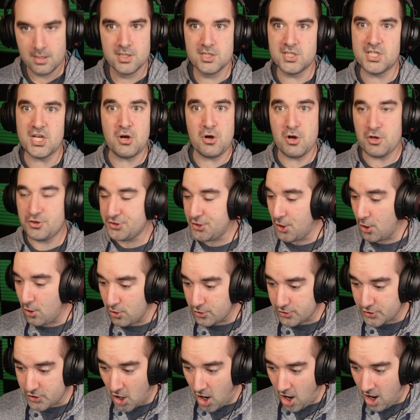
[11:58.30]
Is there a
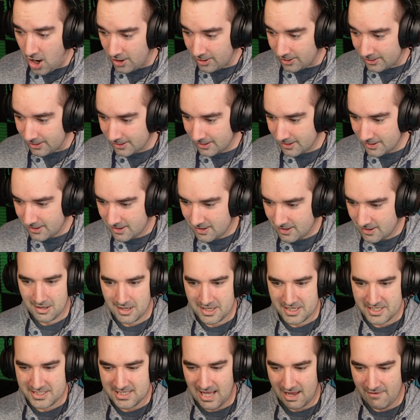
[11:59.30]
third car?
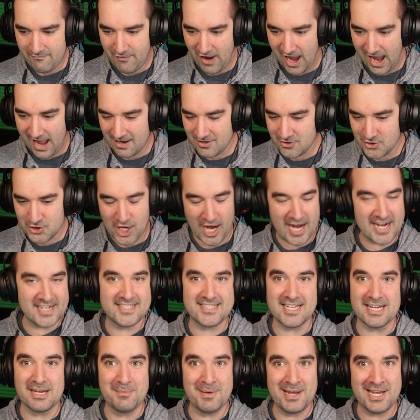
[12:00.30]
Is that van
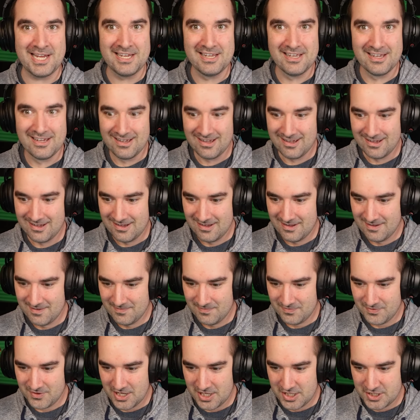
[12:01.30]
chasing me?
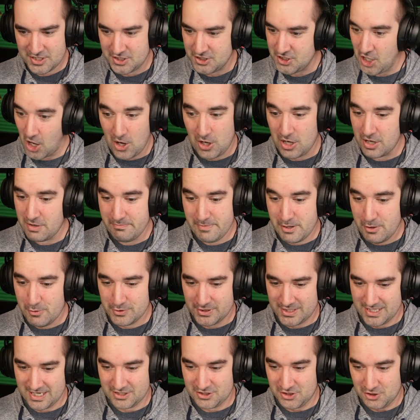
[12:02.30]
It started
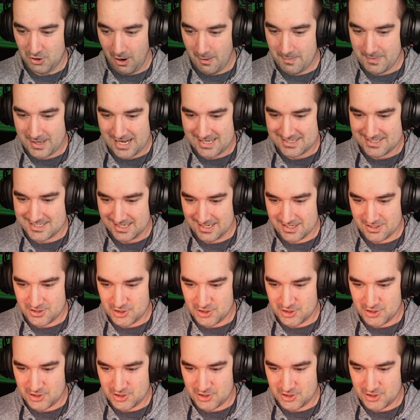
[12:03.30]
music, so I'm guessing